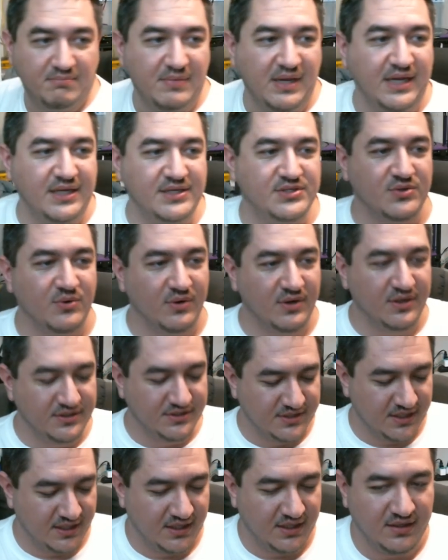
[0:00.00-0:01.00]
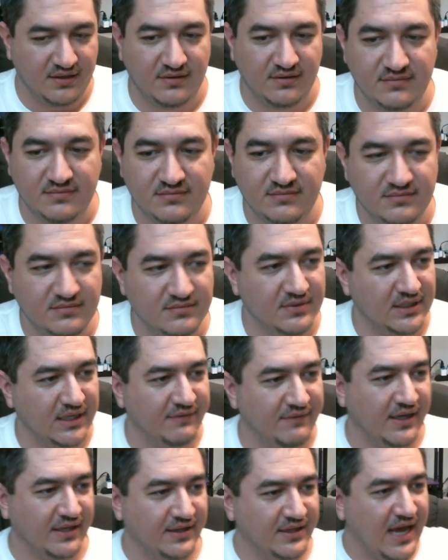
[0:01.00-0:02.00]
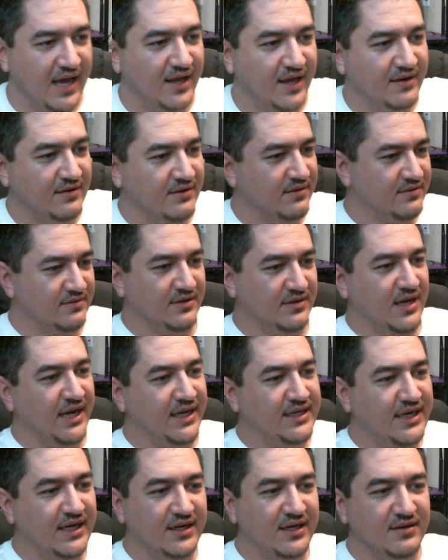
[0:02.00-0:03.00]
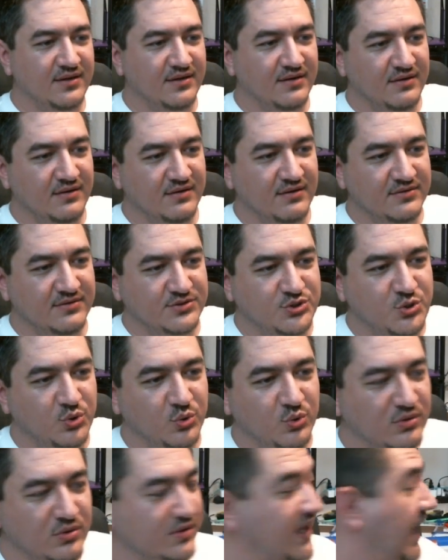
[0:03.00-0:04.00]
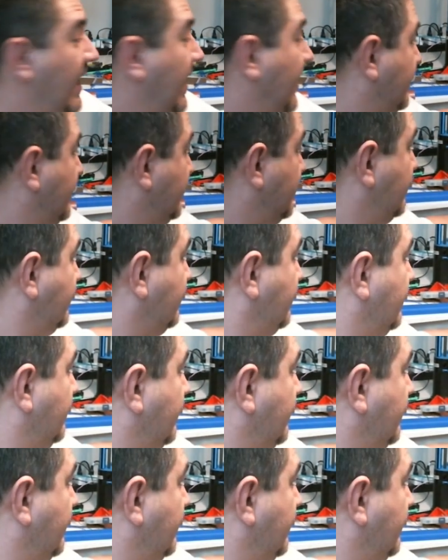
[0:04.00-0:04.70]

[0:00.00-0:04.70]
mini storage thing. I've got that IKEA little tool case